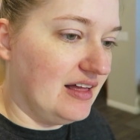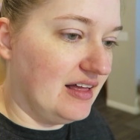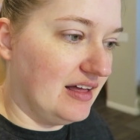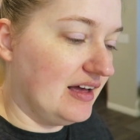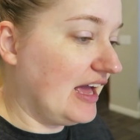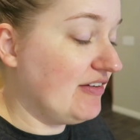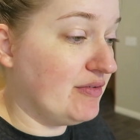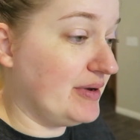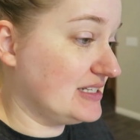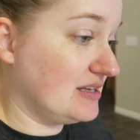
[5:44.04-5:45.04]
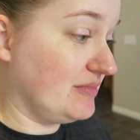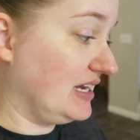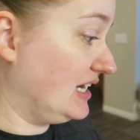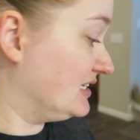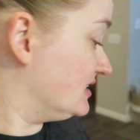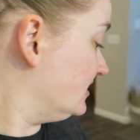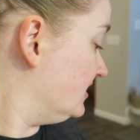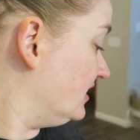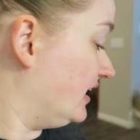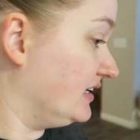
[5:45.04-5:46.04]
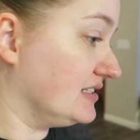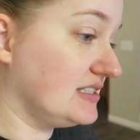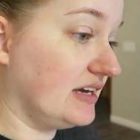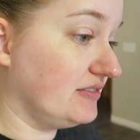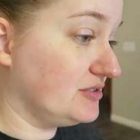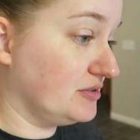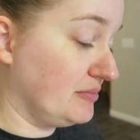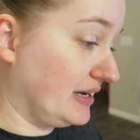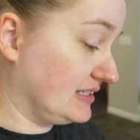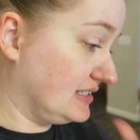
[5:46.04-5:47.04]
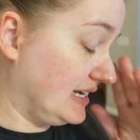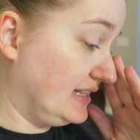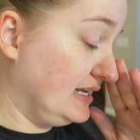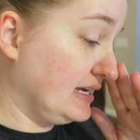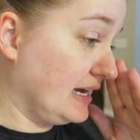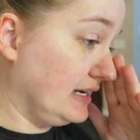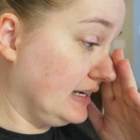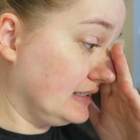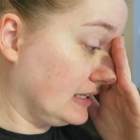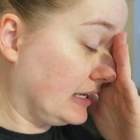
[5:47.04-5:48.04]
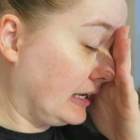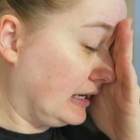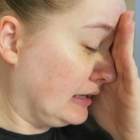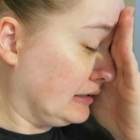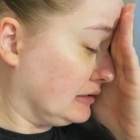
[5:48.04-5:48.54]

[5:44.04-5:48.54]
Oh, I have a mess on my hands here. I just have a true mess. I think I need to like